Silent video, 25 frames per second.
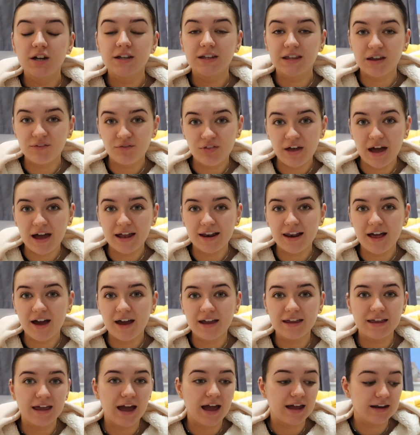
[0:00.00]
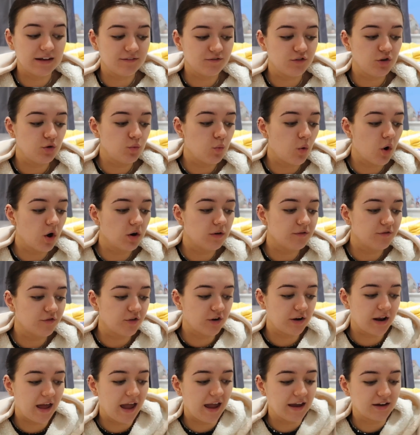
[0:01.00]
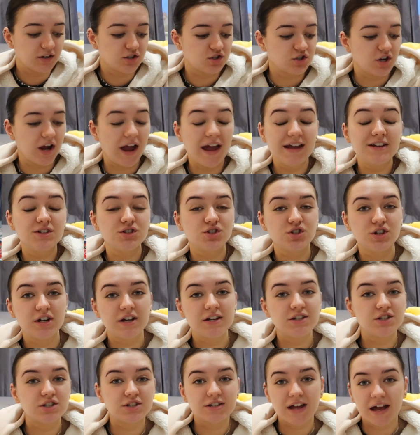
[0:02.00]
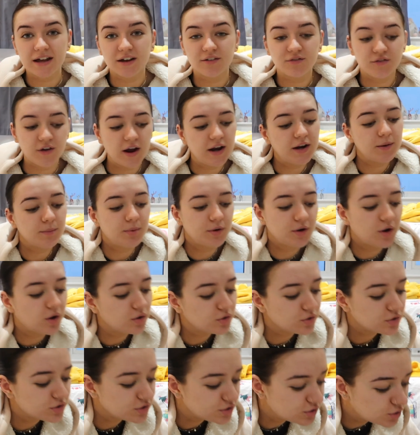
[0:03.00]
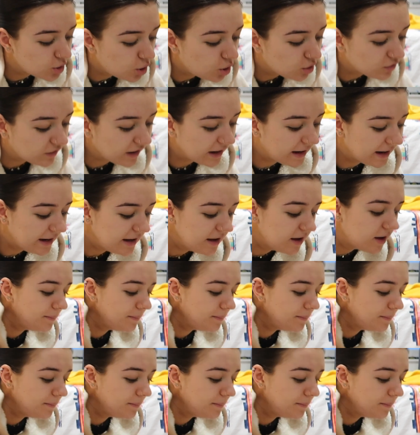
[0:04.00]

Give that a like, and if you want, for an extra entry, just tag a friend and put it on your story.